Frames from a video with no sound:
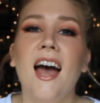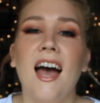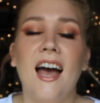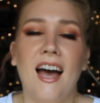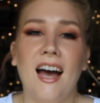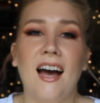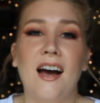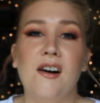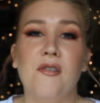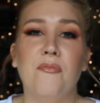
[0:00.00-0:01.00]

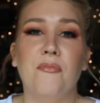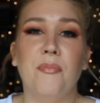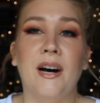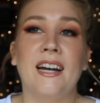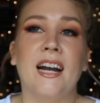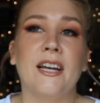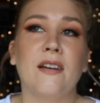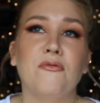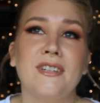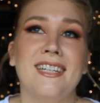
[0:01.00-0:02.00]
But I
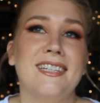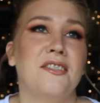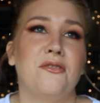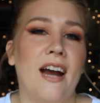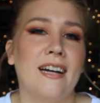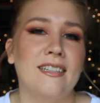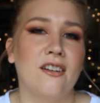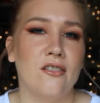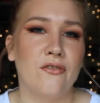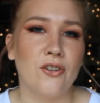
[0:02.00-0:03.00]
got really distracted
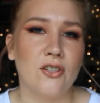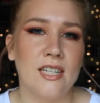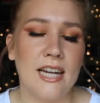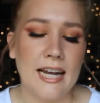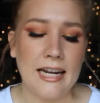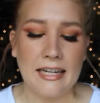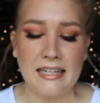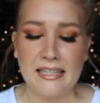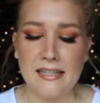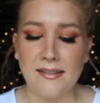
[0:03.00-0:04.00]
on the first day
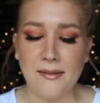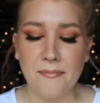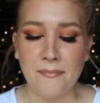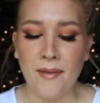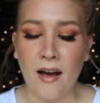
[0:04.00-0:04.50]
and did some